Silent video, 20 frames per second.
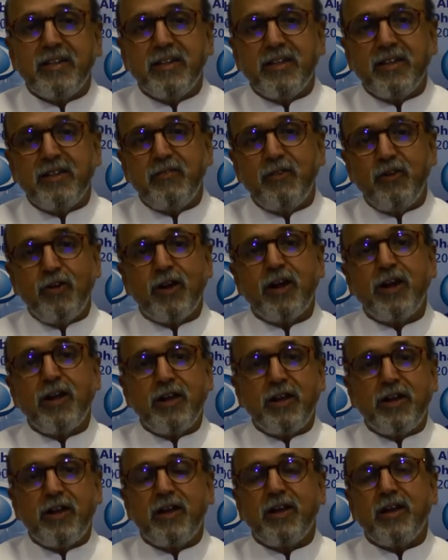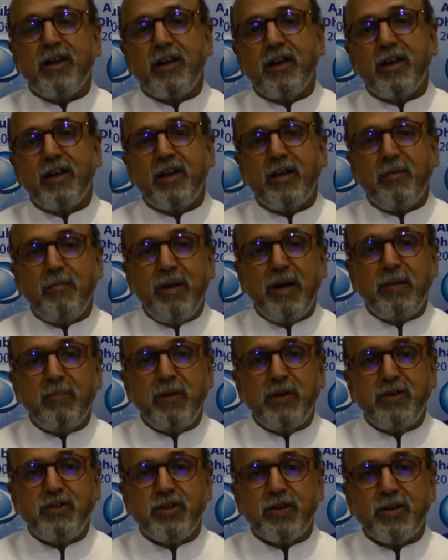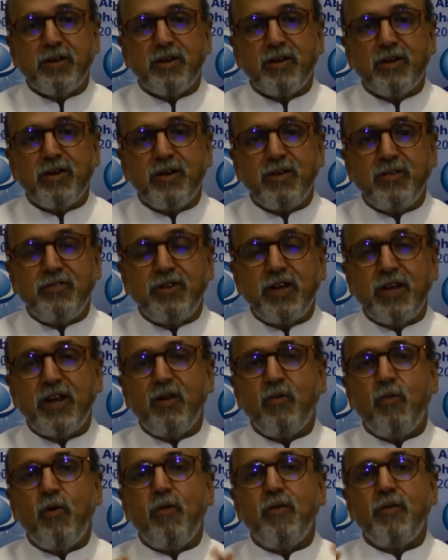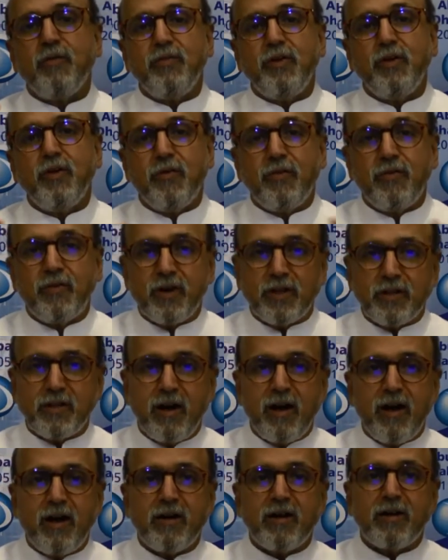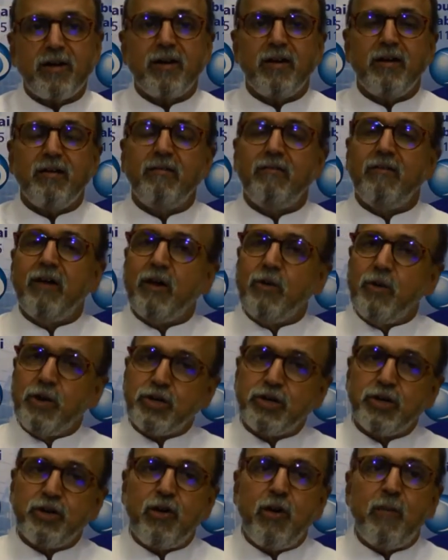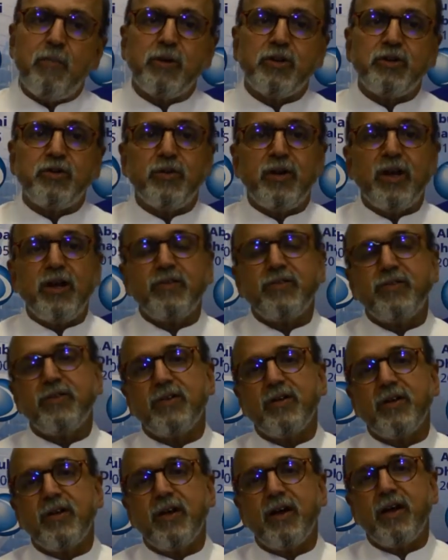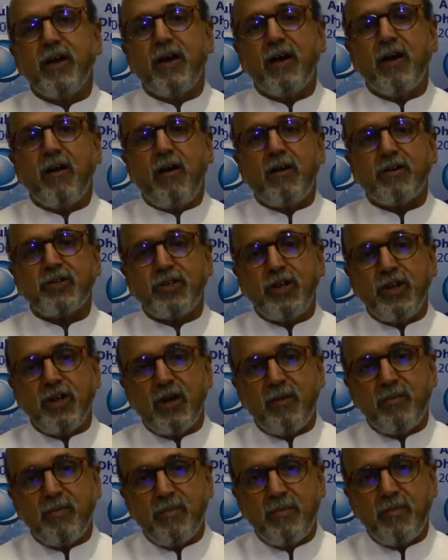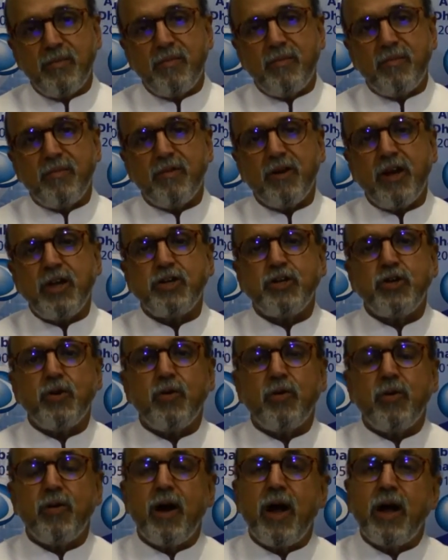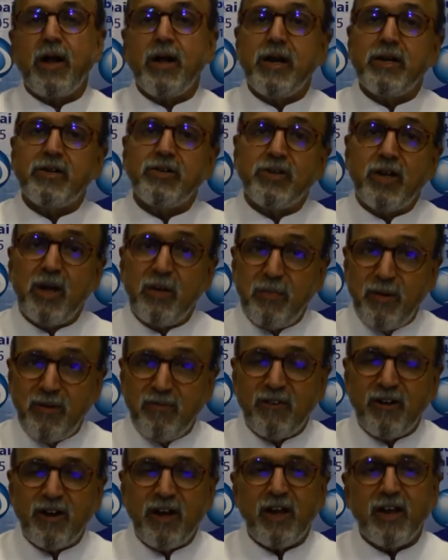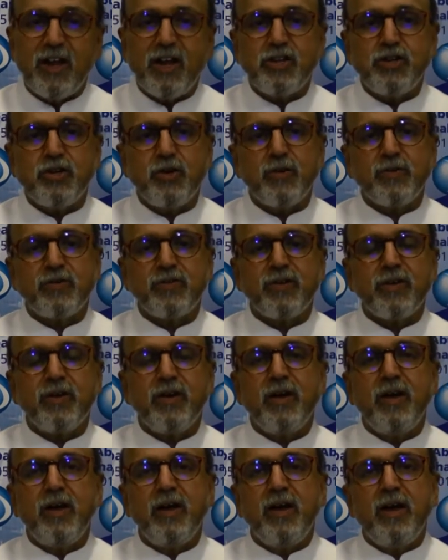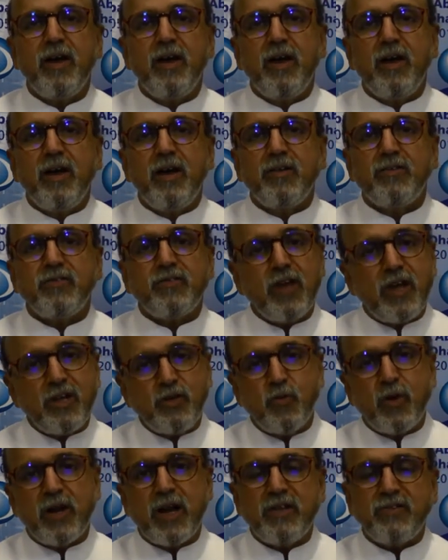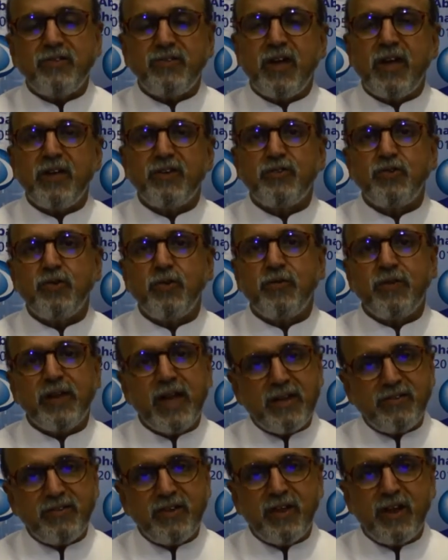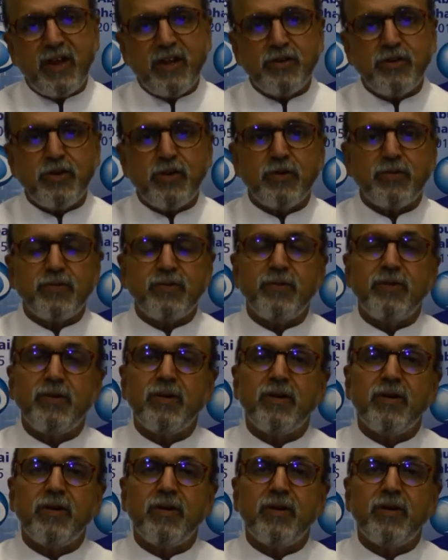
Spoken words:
If you look at the big picture, general overview of Qatar, valuation and opportunities, cost income ratio and net staple funding ratios, stage 1 and stage 2 financing ratios,